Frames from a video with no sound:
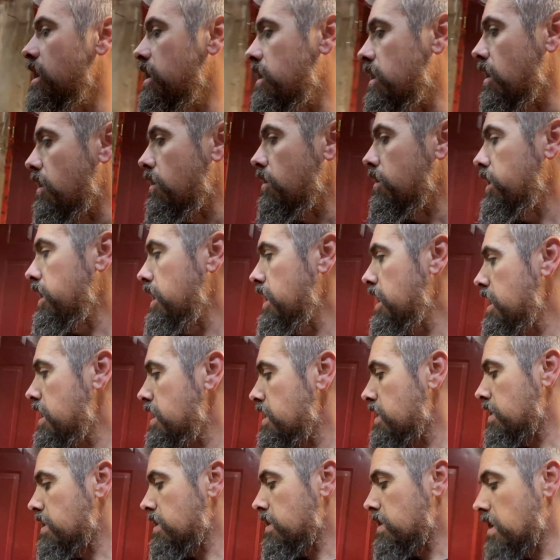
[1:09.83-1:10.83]
The other thing
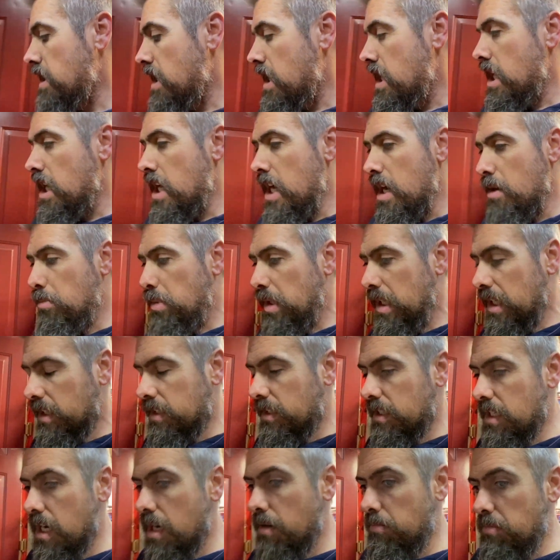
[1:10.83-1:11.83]
is, is I
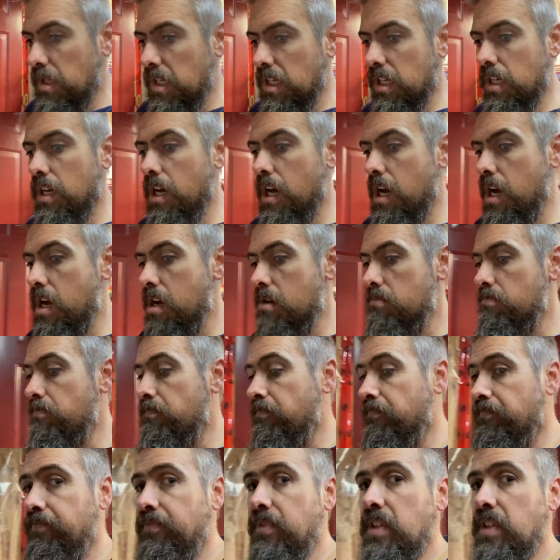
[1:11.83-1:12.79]
picked up um,